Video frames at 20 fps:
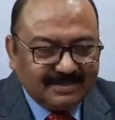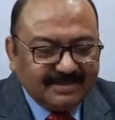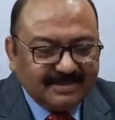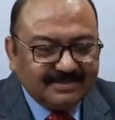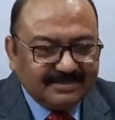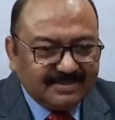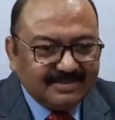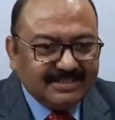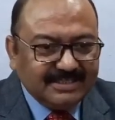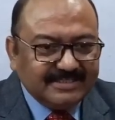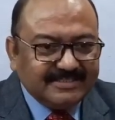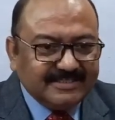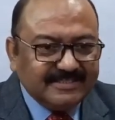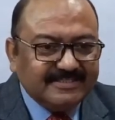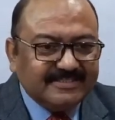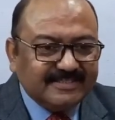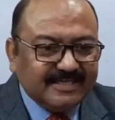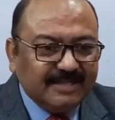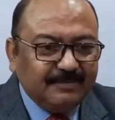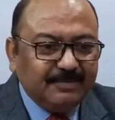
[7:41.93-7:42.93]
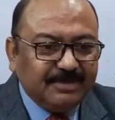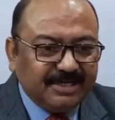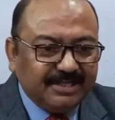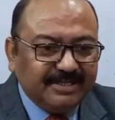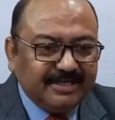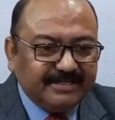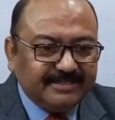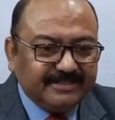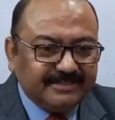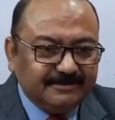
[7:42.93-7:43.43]
These scenes can be
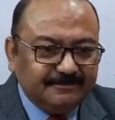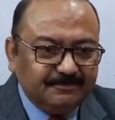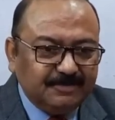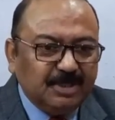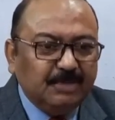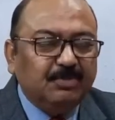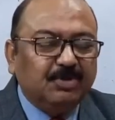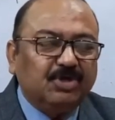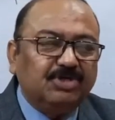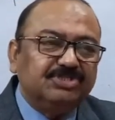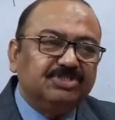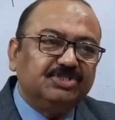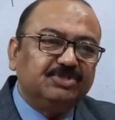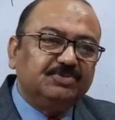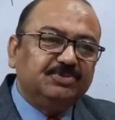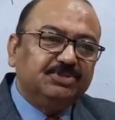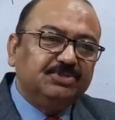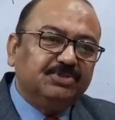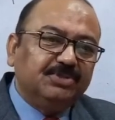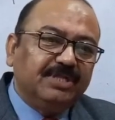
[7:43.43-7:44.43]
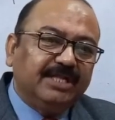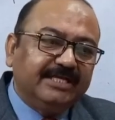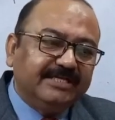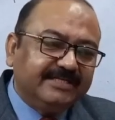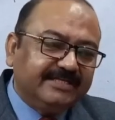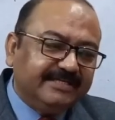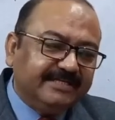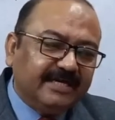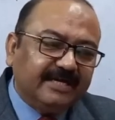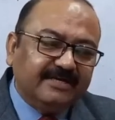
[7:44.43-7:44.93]
created because
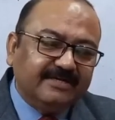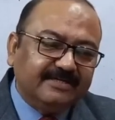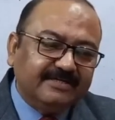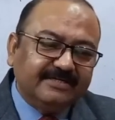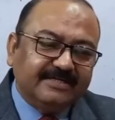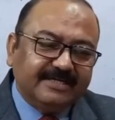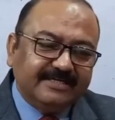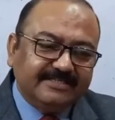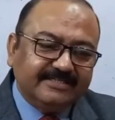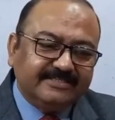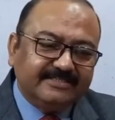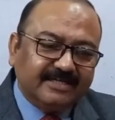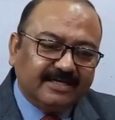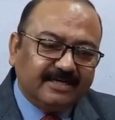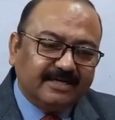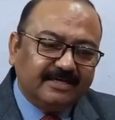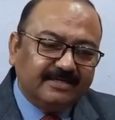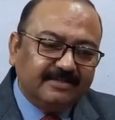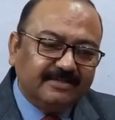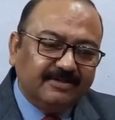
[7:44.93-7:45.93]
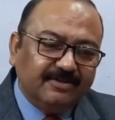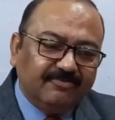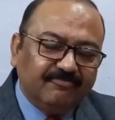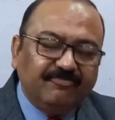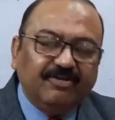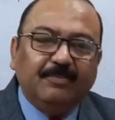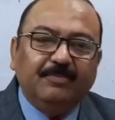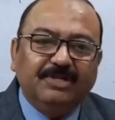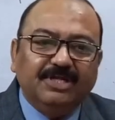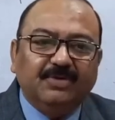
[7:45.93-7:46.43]
like young kids are
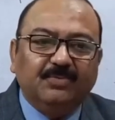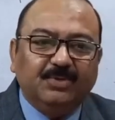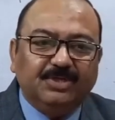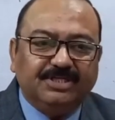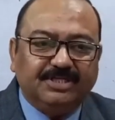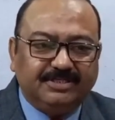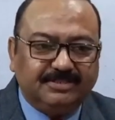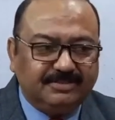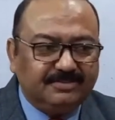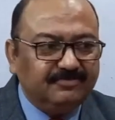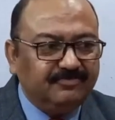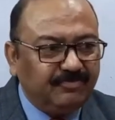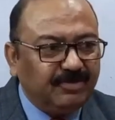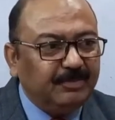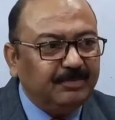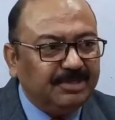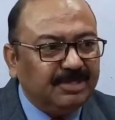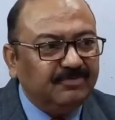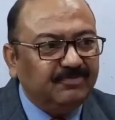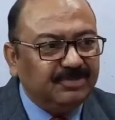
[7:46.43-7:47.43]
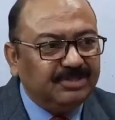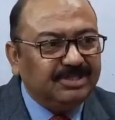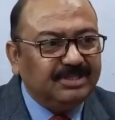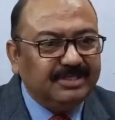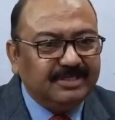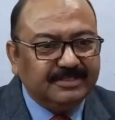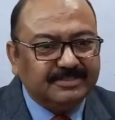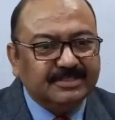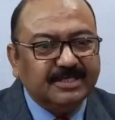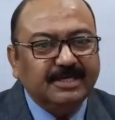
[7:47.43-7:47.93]
familiar with
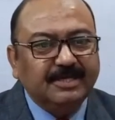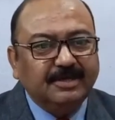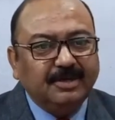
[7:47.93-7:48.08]
these.